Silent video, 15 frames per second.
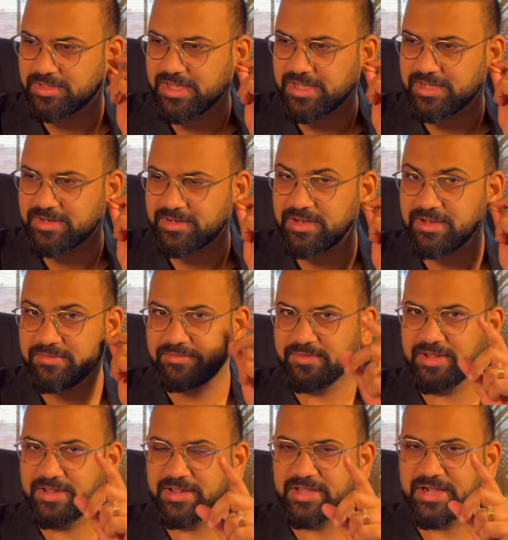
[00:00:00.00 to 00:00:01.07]
I really
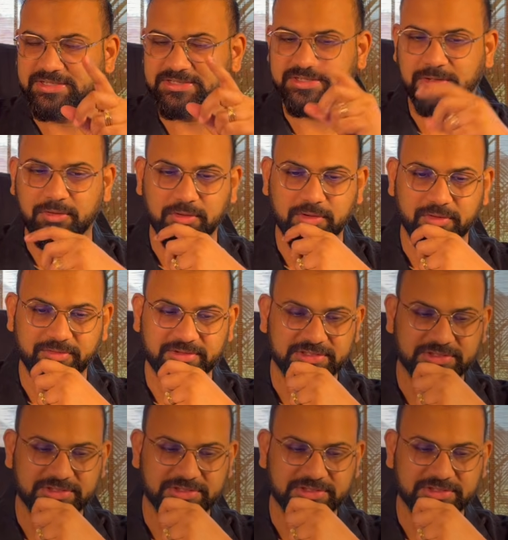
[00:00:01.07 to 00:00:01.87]
feel that's the core of this